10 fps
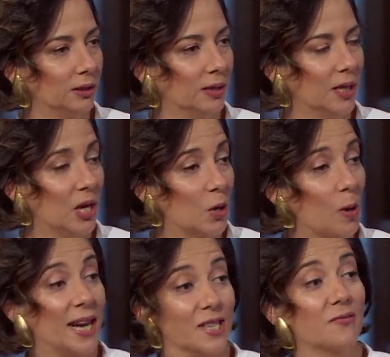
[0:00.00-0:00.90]
Yes.
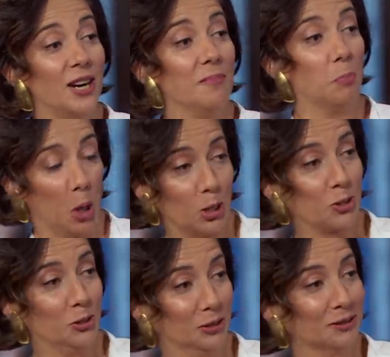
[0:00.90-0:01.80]
Well, it is very
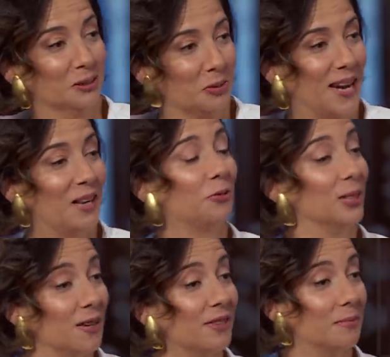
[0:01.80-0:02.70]
personal, right? If you
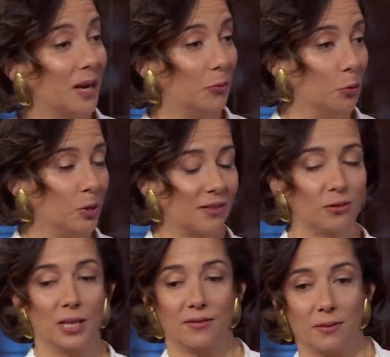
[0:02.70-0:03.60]
live in Beirut, if
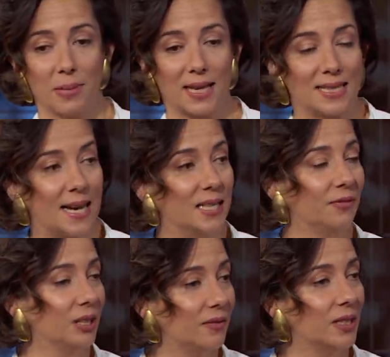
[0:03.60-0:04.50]
you live in Baghdad,
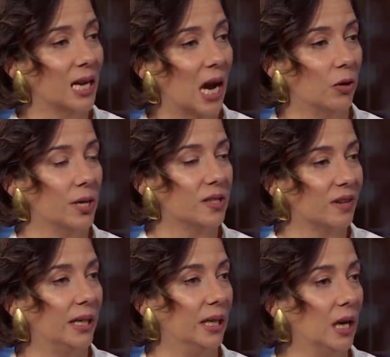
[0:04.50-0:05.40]
if you live in Cairo, it's
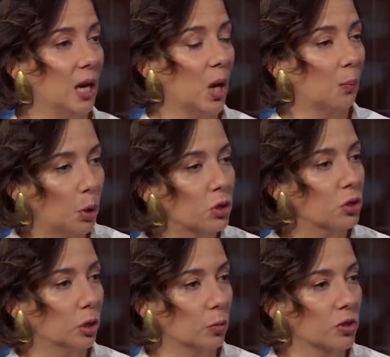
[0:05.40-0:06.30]
very
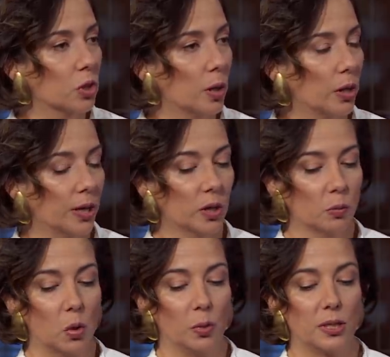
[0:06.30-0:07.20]
personal what's going on at the
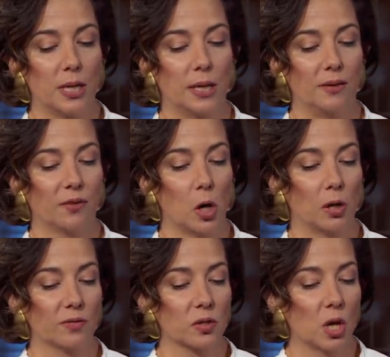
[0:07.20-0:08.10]
moment. It
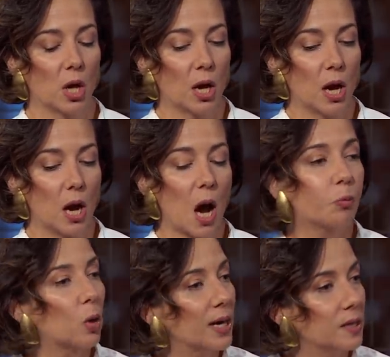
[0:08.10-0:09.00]
involves uh,
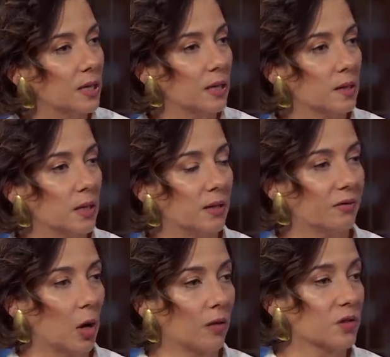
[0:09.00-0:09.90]
uprisings, it
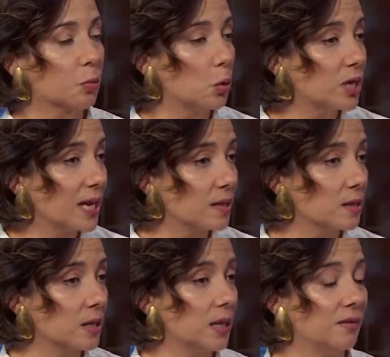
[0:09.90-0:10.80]
involves
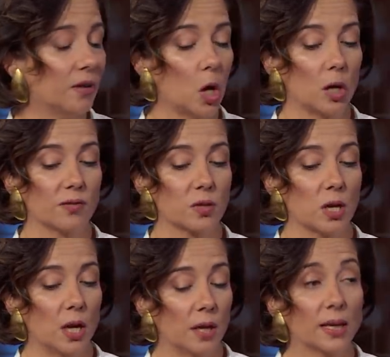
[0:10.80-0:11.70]
protests, it involves
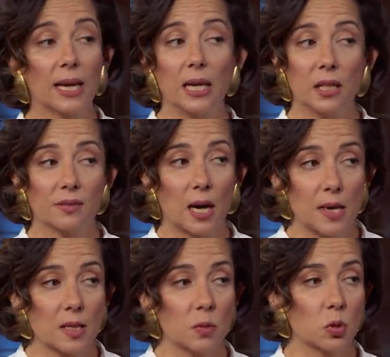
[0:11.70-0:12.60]
the killing of
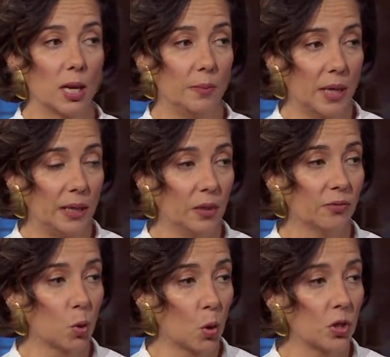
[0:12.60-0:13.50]
Qasem Soleimani, of
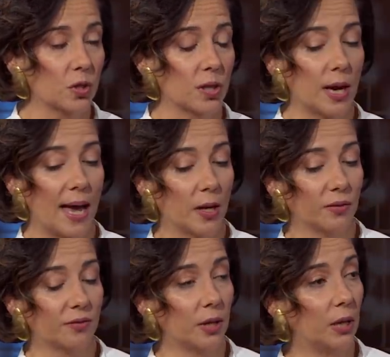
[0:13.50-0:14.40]
mm. course, mm -hmm. the head
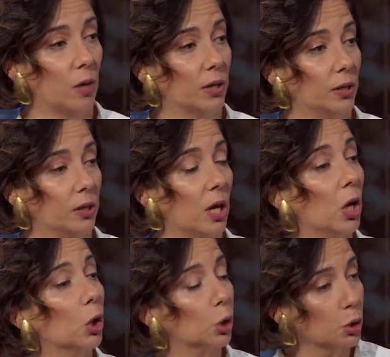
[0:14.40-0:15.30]
of the Iranian
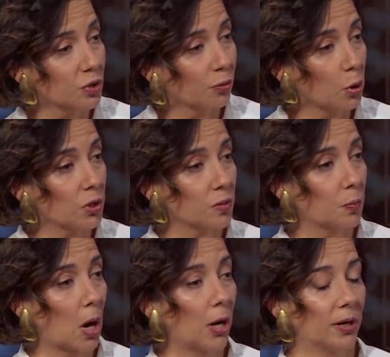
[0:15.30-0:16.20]
Quds Force,
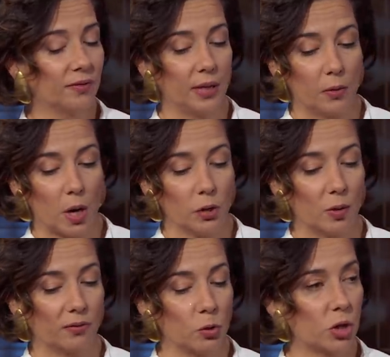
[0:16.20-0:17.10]
part of the Iranian
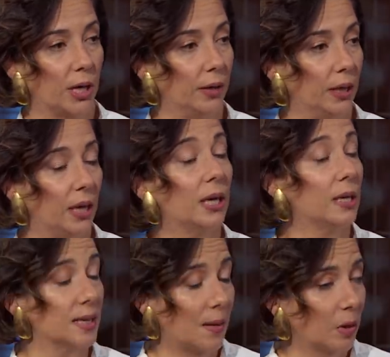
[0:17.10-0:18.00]
Revolutionary
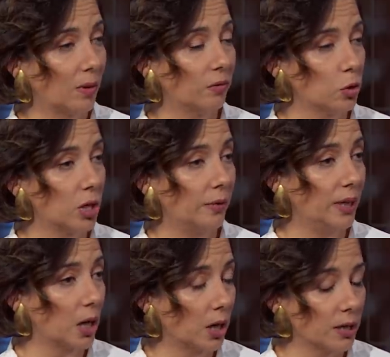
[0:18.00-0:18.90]
Islamic Revolutionary
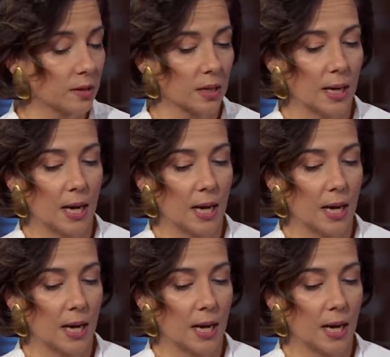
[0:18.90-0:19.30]
Guards.